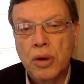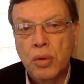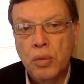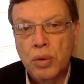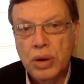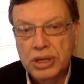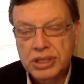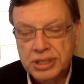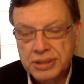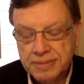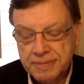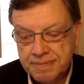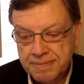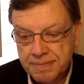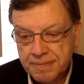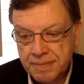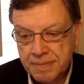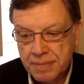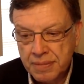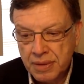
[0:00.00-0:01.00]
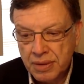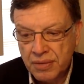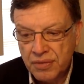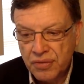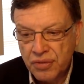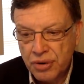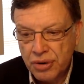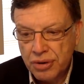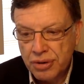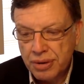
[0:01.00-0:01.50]
was
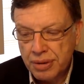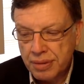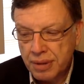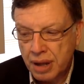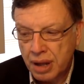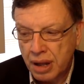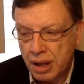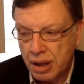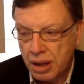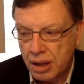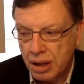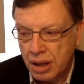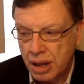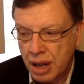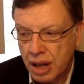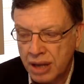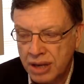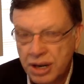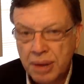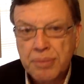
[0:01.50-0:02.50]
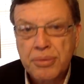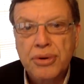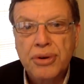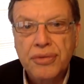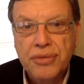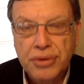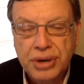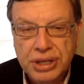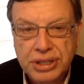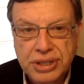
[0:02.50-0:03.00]
for a number
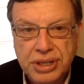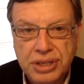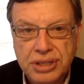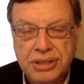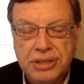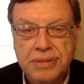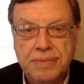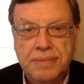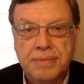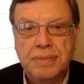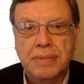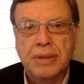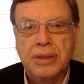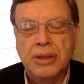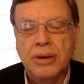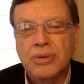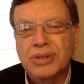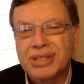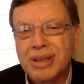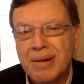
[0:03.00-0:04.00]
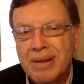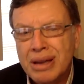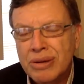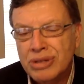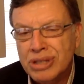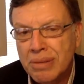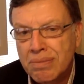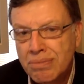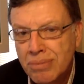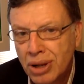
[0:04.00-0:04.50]
of reasons. It was a
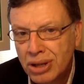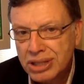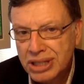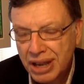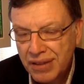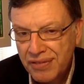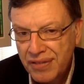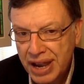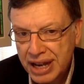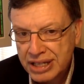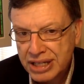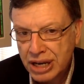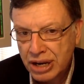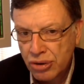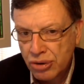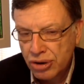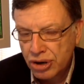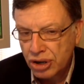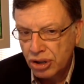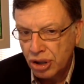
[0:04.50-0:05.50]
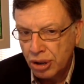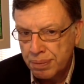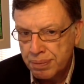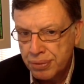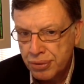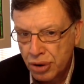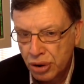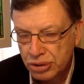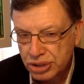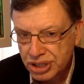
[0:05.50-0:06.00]
multifactorial
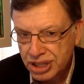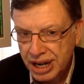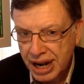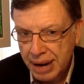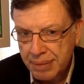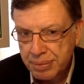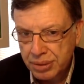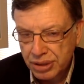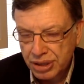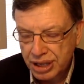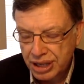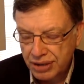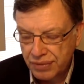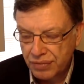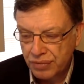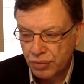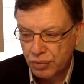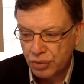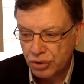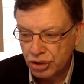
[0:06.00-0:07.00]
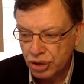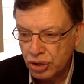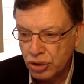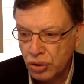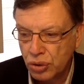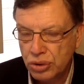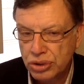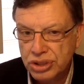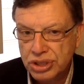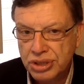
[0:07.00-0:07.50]
approach that I believe were the
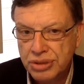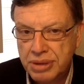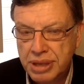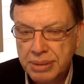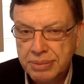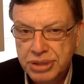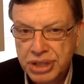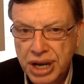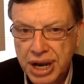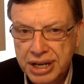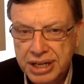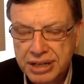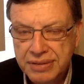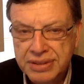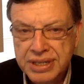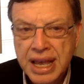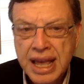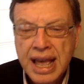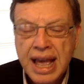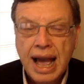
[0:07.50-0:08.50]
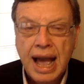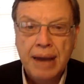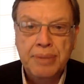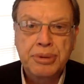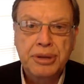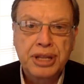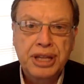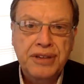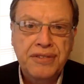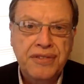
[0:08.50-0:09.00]
goals and the objectives. I
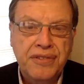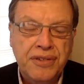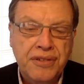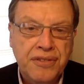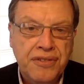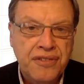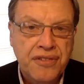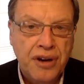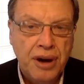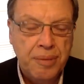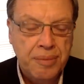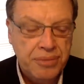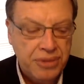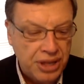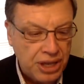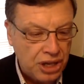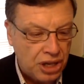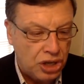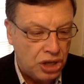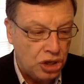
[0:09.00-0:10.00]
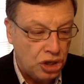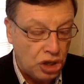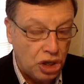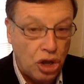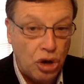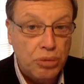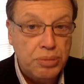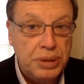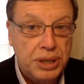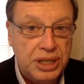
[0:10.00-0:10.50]
believe from the
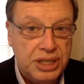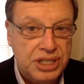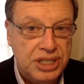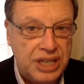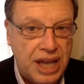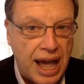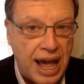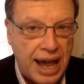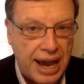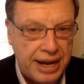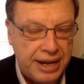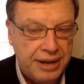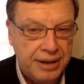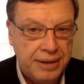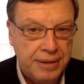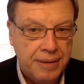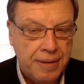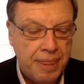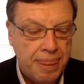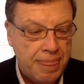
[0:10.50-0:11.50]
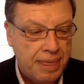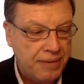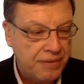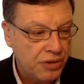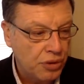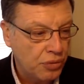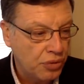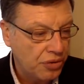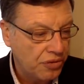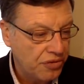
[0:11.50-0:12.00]
globalist side,
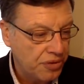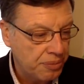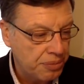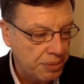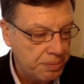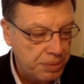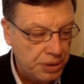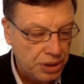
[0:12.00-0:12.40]
if you will, from the